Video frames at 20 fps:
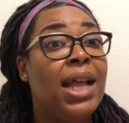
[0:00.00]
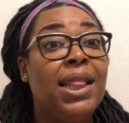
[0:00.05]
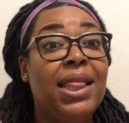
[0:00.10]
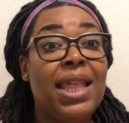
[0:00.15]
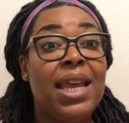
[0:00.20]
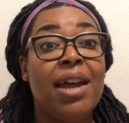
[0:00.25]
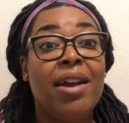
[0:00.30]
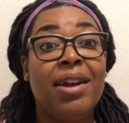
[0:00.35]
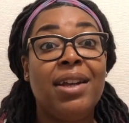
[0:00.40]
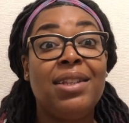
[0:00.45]

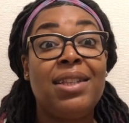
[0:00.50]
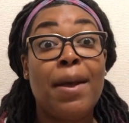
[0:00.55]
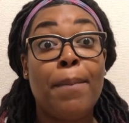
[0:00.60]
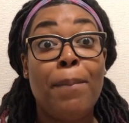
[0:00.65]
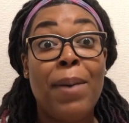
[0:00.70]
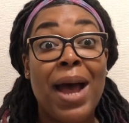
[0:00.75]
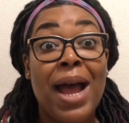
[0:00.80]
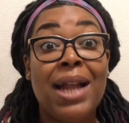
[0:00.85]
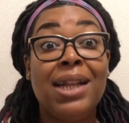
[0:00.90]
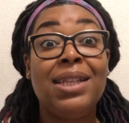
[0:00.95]
There is a
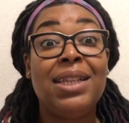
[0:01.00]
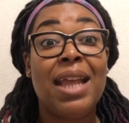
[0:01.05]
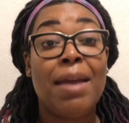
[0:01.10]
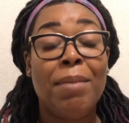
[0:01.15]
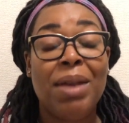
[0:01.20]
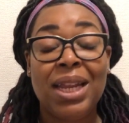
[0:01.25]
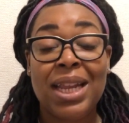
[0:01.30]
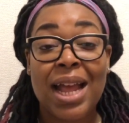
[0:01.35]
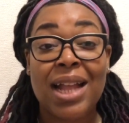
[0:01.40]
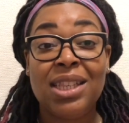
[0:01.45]

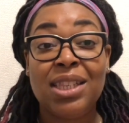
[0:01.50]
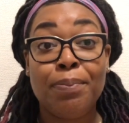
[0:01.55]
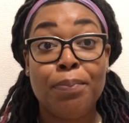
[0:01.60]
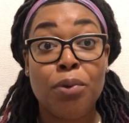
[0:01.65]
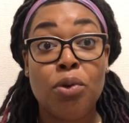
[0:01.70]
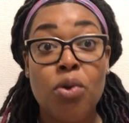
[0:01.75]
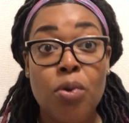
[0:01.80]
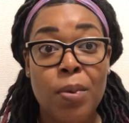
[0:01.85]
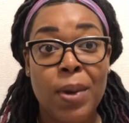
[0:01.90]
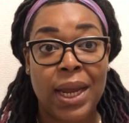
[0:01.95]
pandemic that's
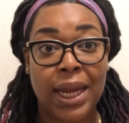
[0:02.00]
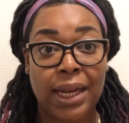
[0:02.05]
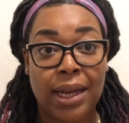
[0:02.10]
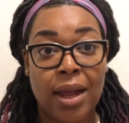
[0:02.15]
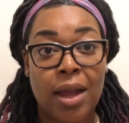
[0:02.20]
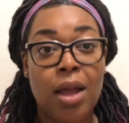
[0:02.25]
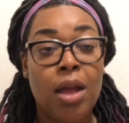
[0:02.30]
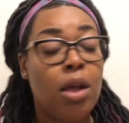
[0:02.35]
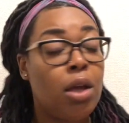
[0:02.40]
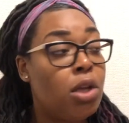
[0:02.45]
brewing.
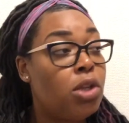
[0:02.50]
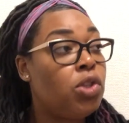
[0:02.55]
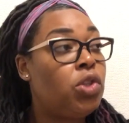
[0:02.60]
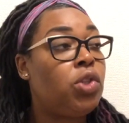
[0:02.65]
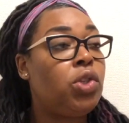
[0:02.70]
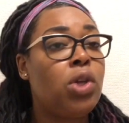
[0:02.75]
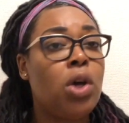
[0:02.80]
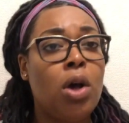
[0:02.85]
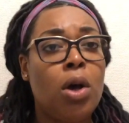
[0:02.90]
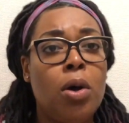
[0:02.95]

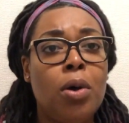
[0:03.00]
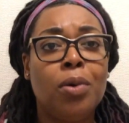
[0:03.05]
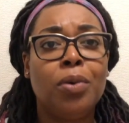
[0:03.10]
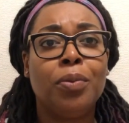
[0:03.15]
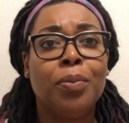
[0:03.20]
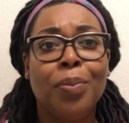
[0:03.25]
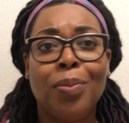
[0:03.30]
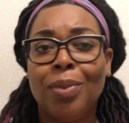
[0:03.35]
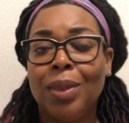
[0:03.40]
So